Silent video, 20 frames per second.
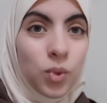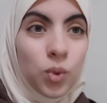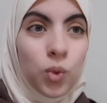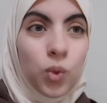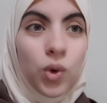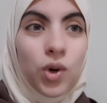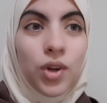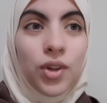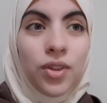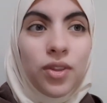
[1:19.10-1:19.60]

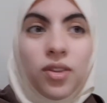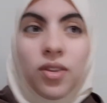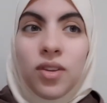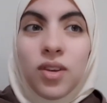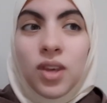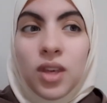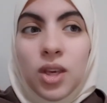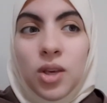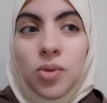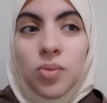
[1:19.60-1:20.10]
What
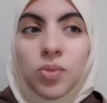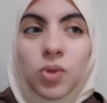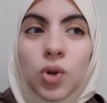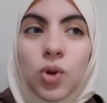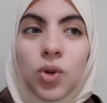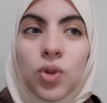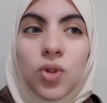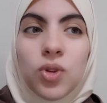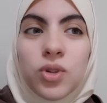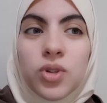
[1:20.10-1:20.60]
theme
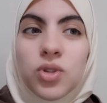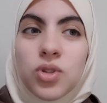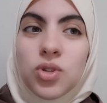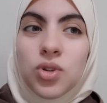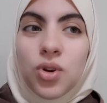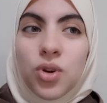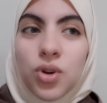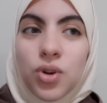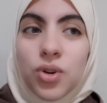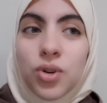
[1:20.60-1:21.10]
could this
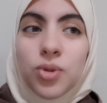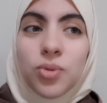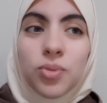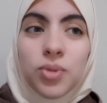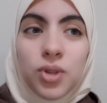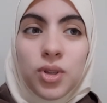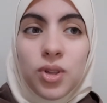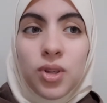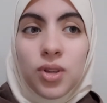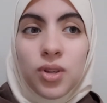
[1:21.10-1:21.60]
song
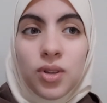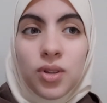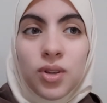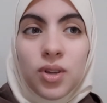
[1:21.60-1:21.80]
be?